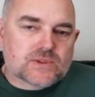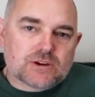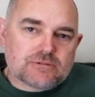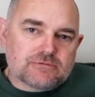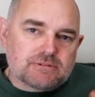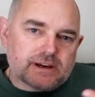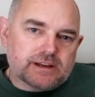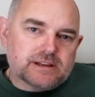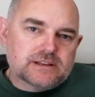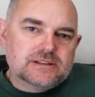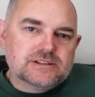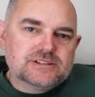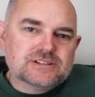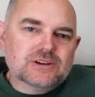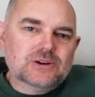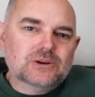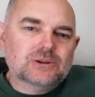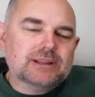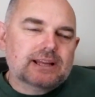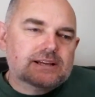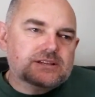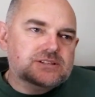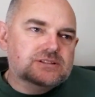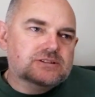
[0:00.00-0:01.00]
Right,
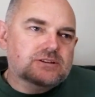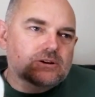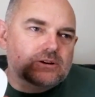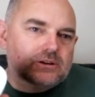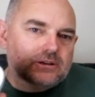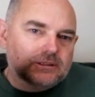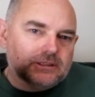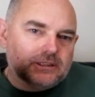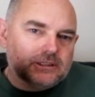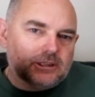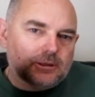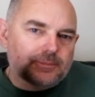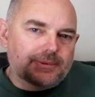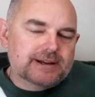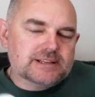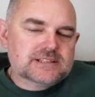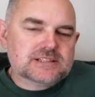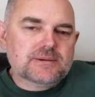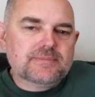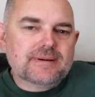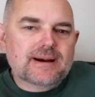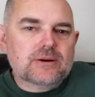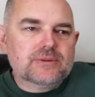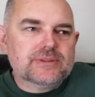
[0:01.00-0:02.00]
so let's talk a little
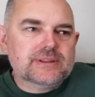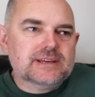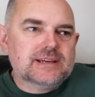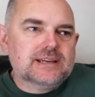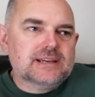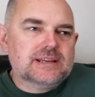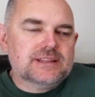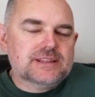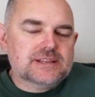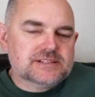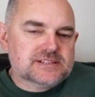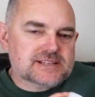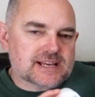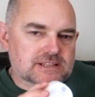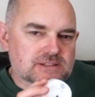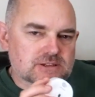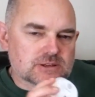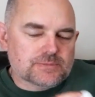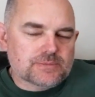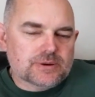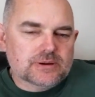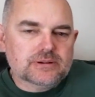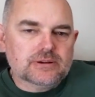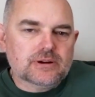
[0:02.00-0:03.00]
bit about the, the
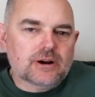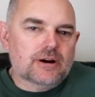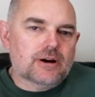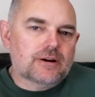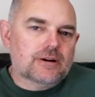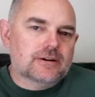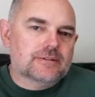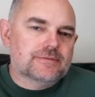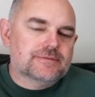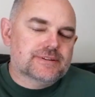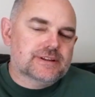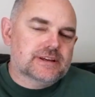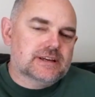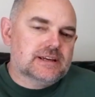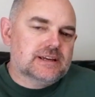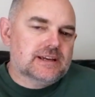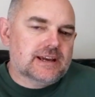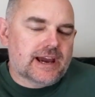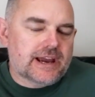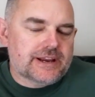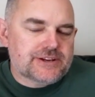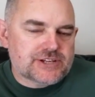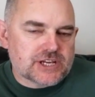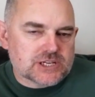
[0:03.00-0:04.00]
setup of
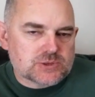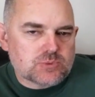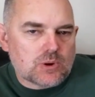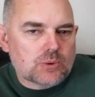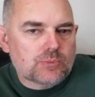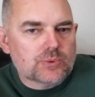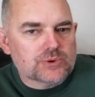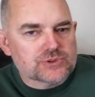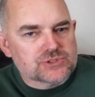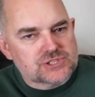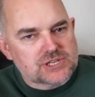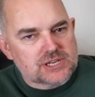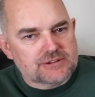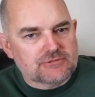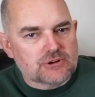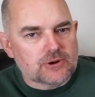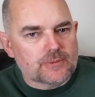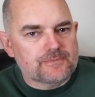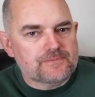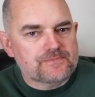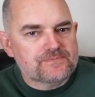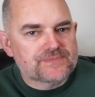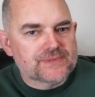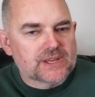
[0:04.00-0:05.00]
the
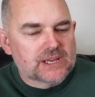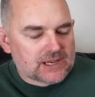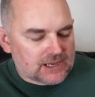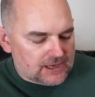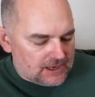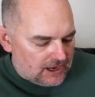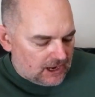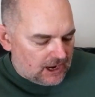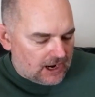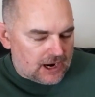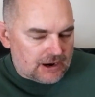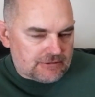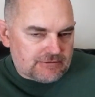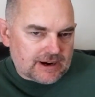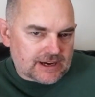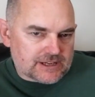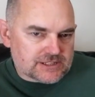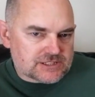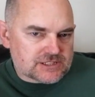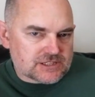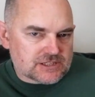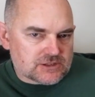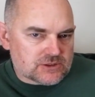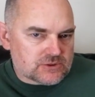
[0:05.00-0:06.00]
HS110. Uh,
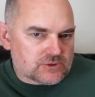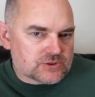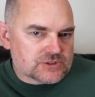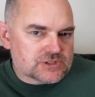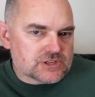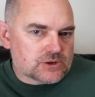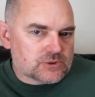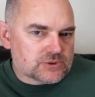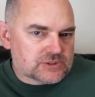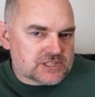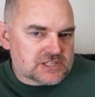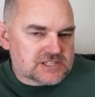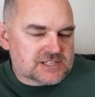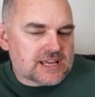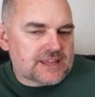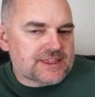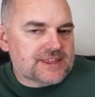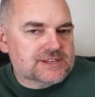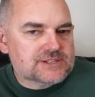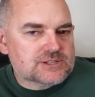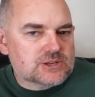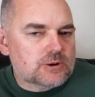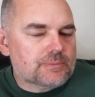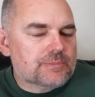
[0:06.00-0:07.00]
right, so, so to
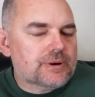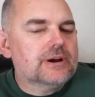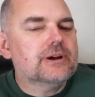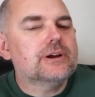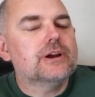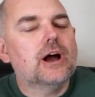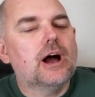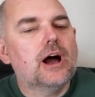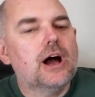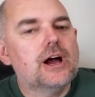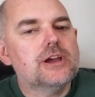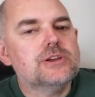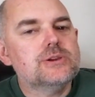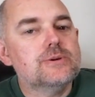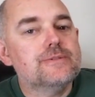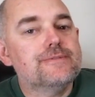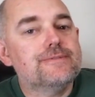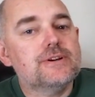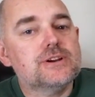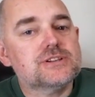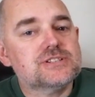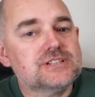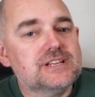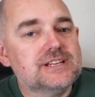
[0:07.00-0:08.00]
set this up, uh, you
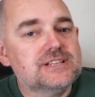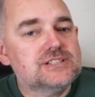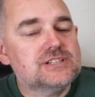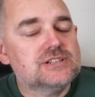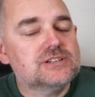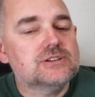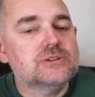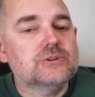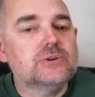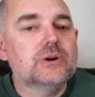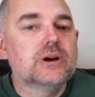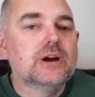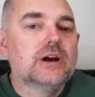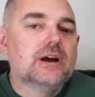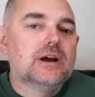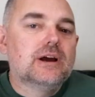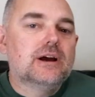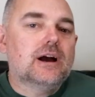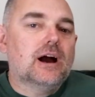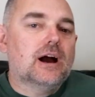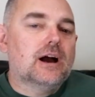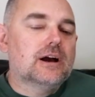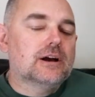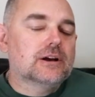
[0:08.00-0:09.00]
first need to
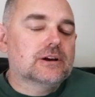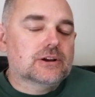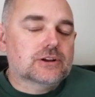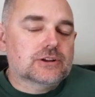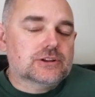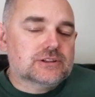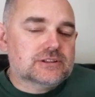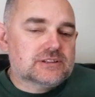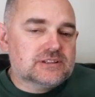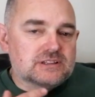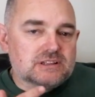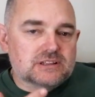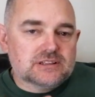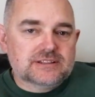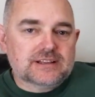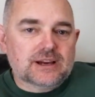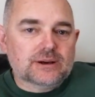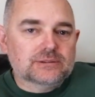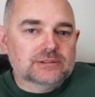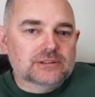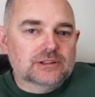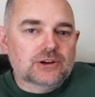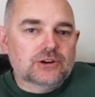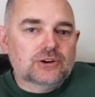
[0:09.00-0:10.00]
uh,
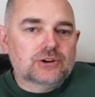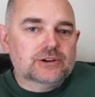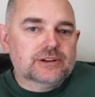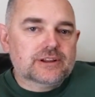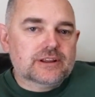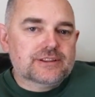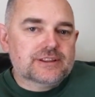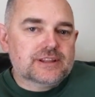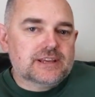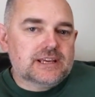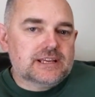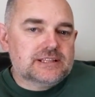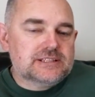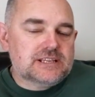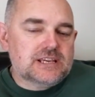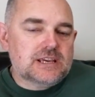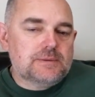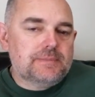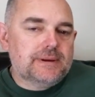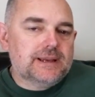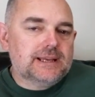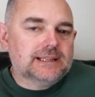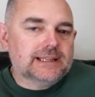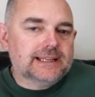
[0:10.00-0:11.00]
download the
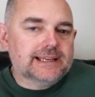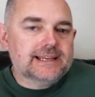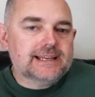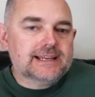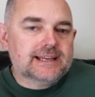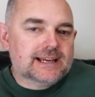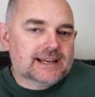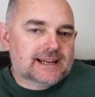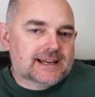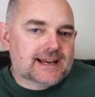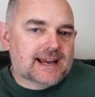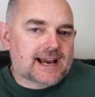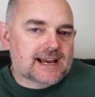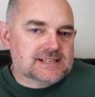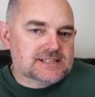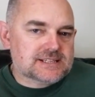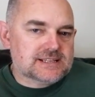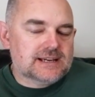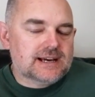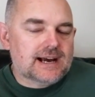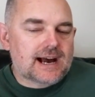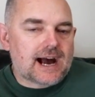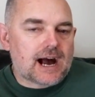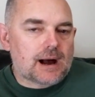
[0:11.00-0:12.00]
TP-Link
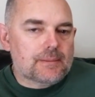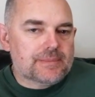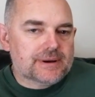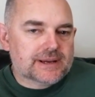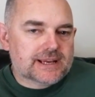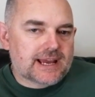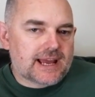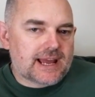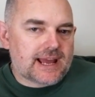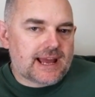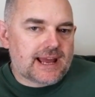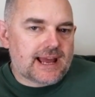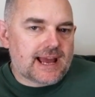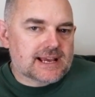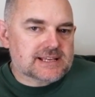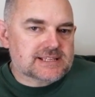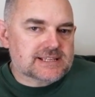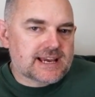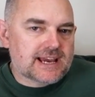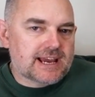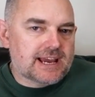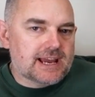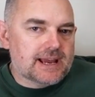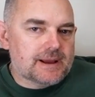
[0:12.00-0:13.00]
Kasa app,
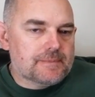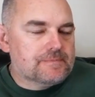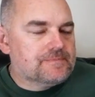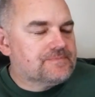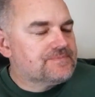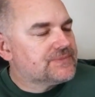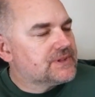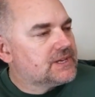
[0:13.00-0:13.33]
K-A-S-A,